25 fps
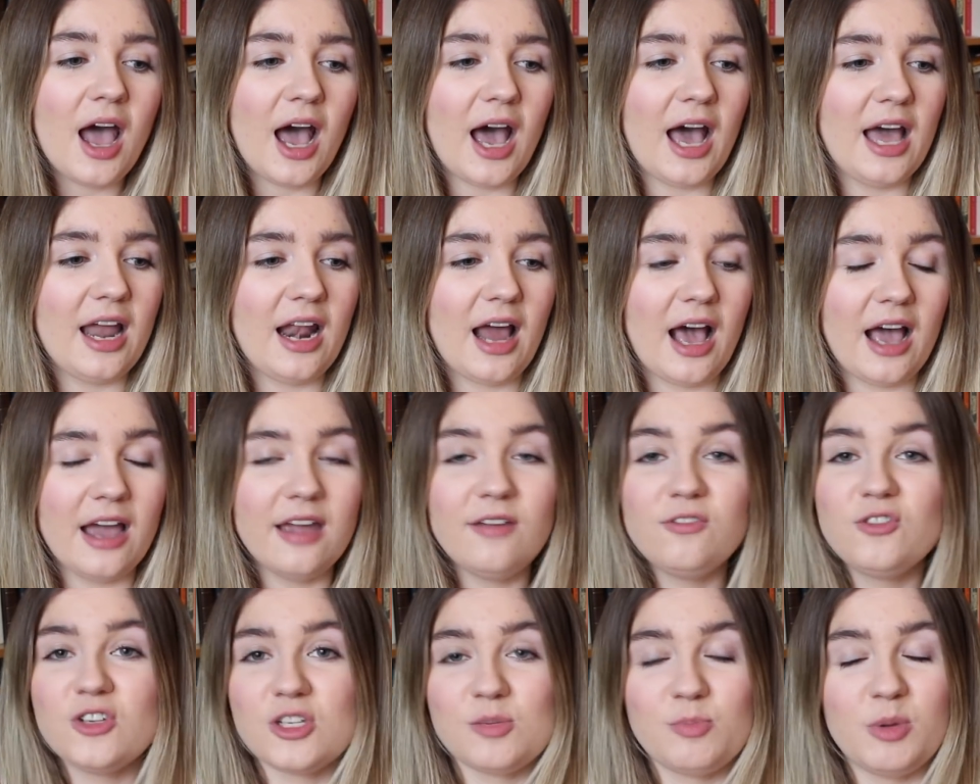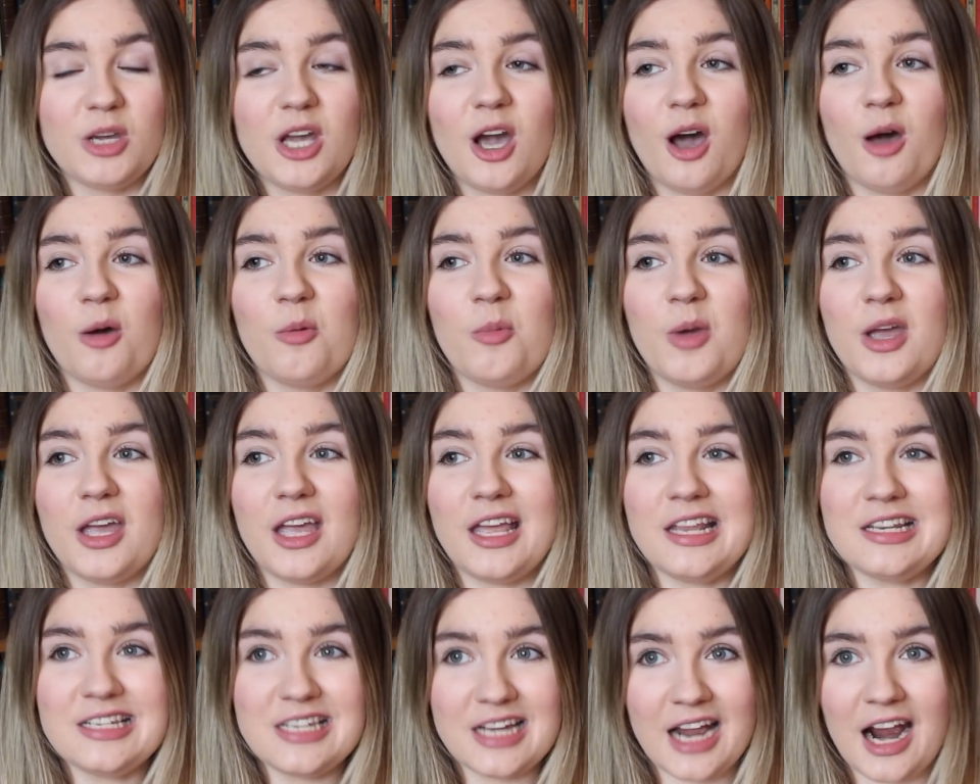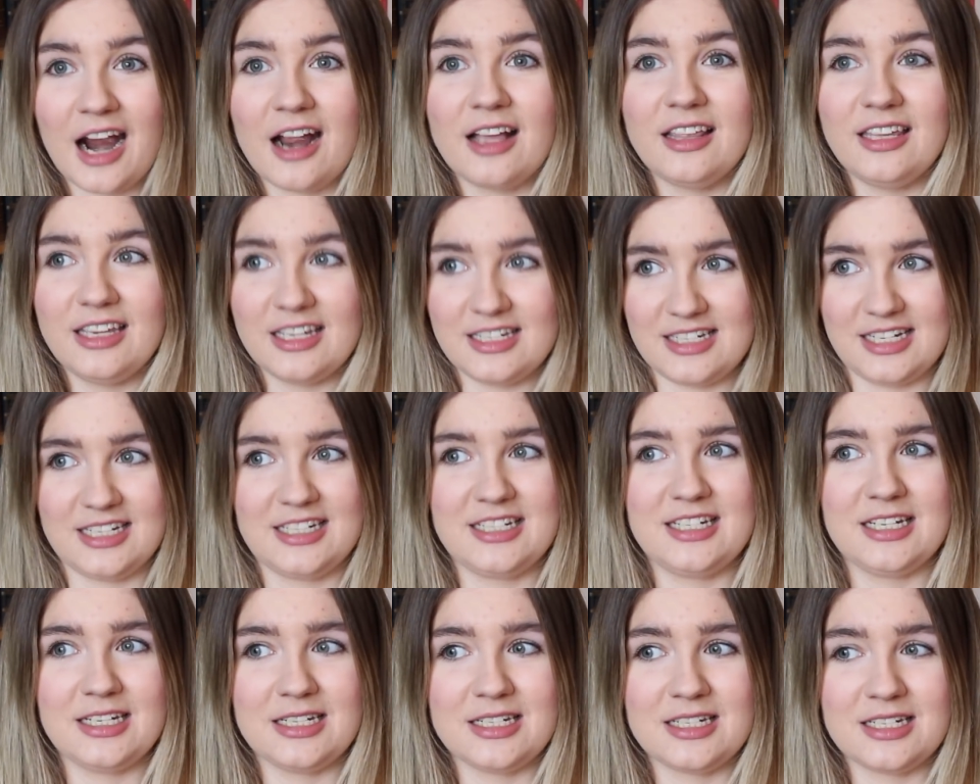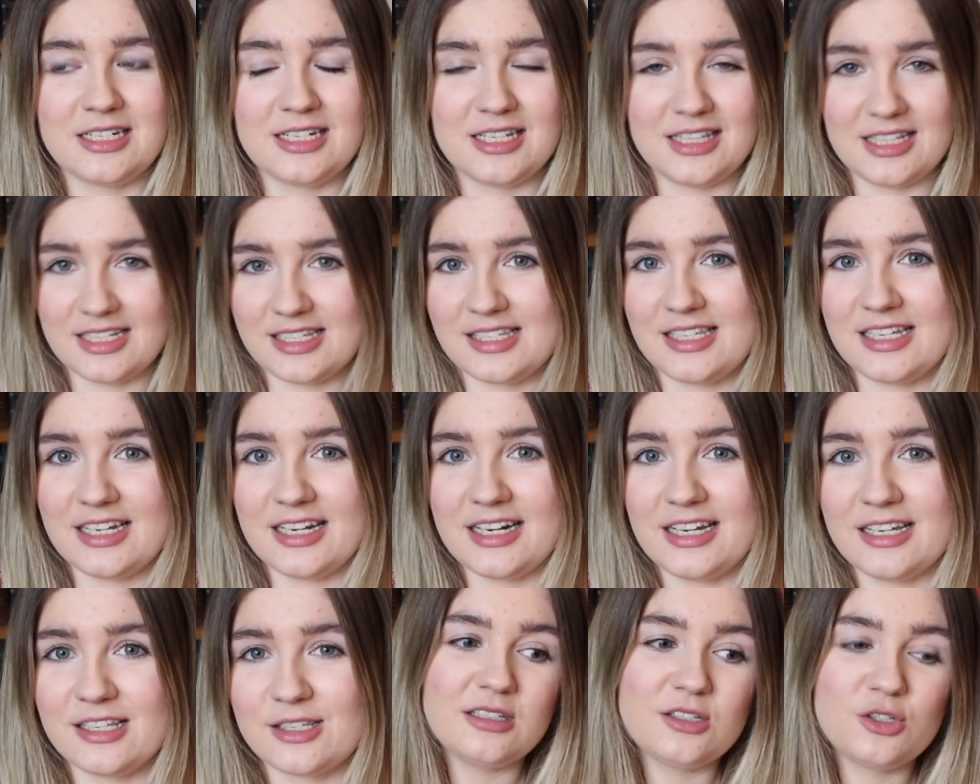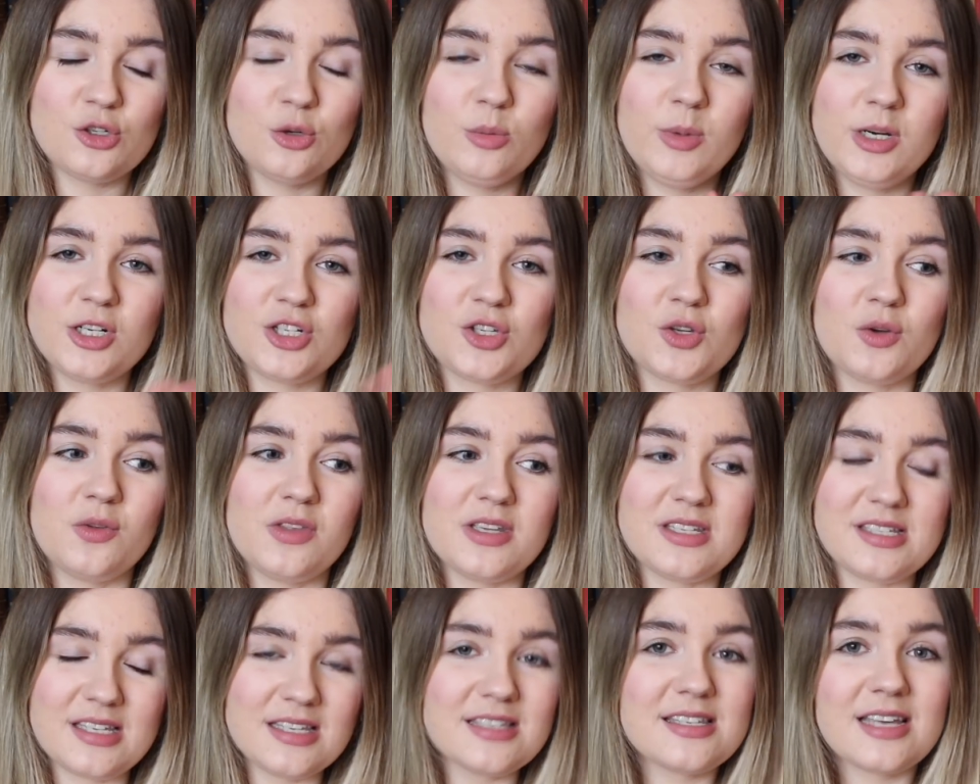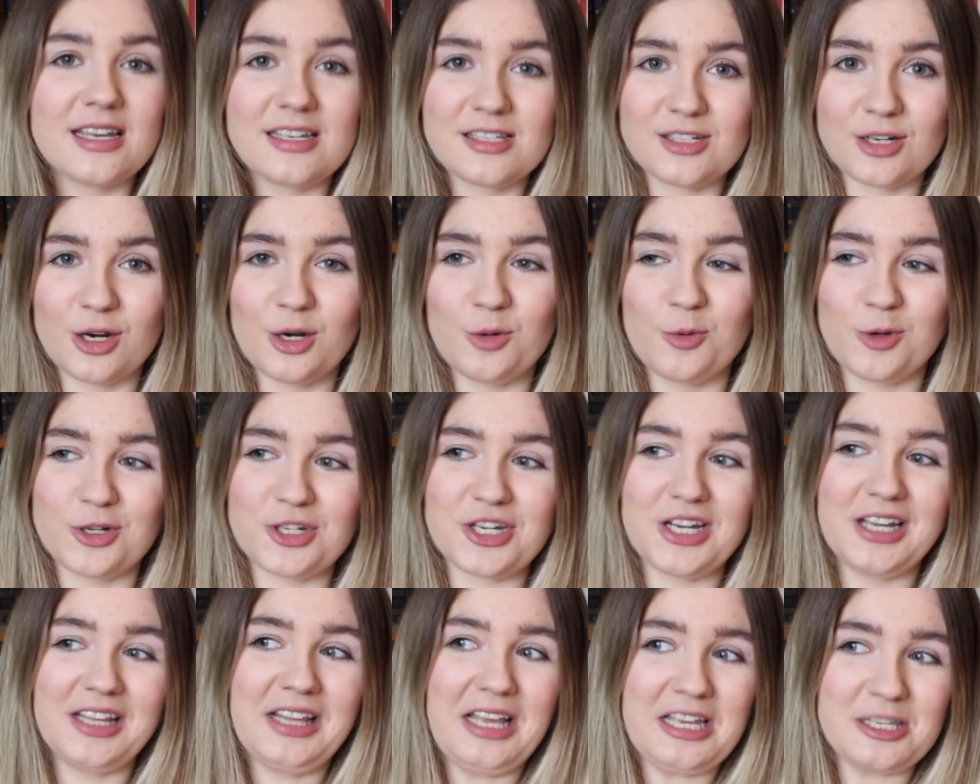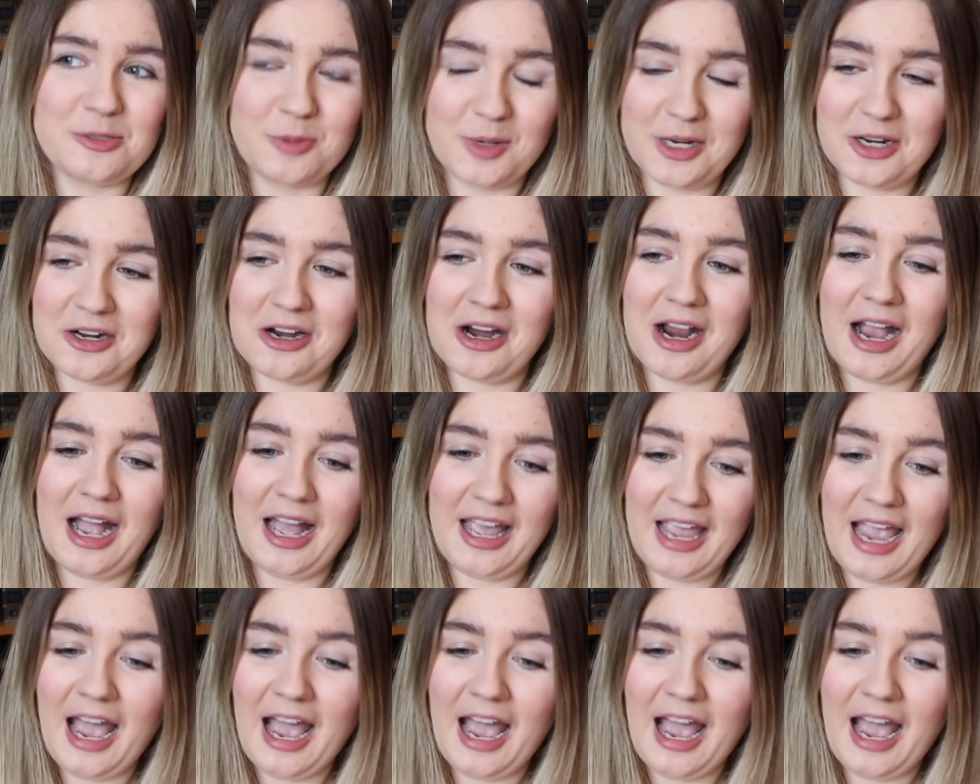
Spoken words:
And I've just become entirely addicted to this series. So much so that since I started watching it last winter, I